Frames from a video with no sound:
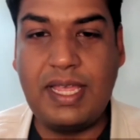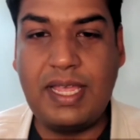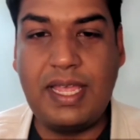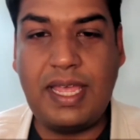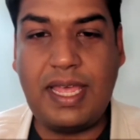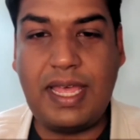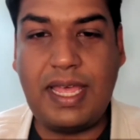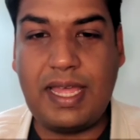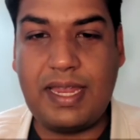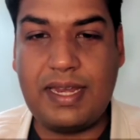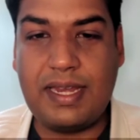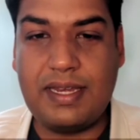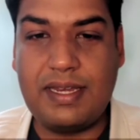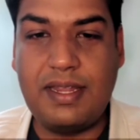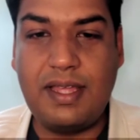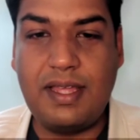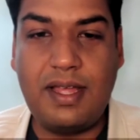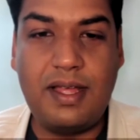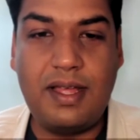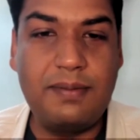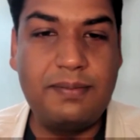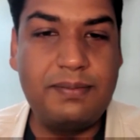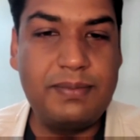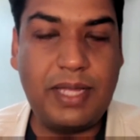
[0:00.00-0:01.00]
And
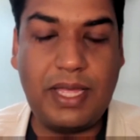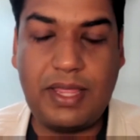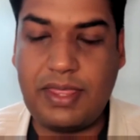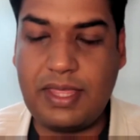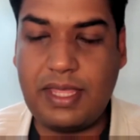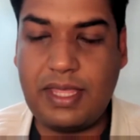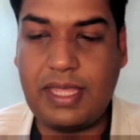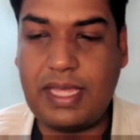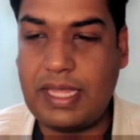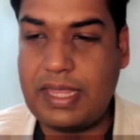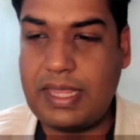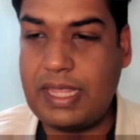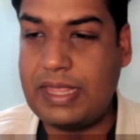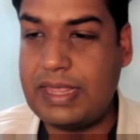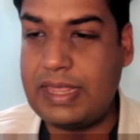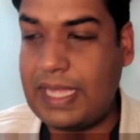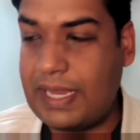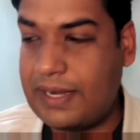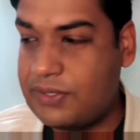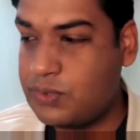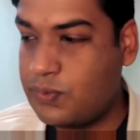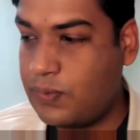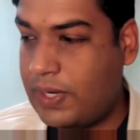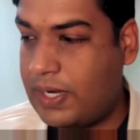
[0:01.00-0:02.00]
I think that
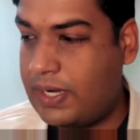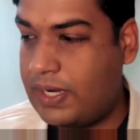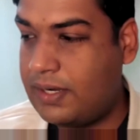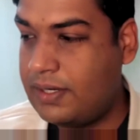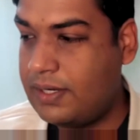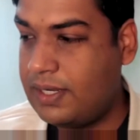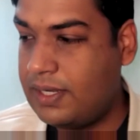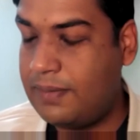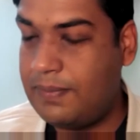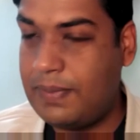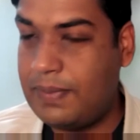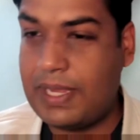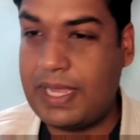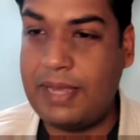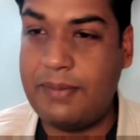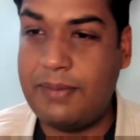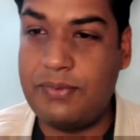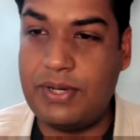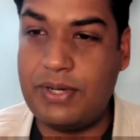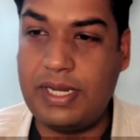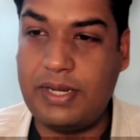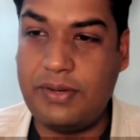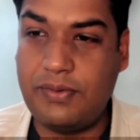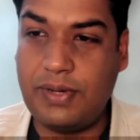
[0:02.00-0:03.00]
is where it became
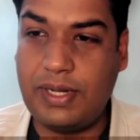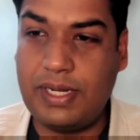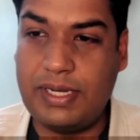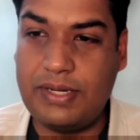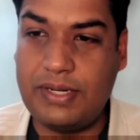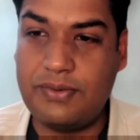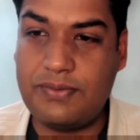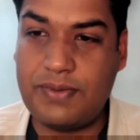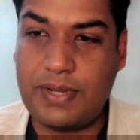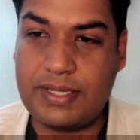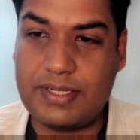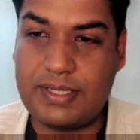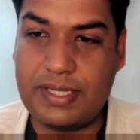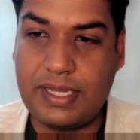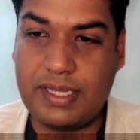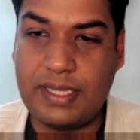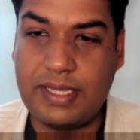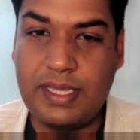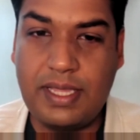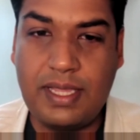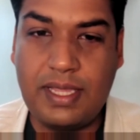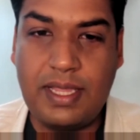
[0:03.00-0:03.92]
really, really interesting.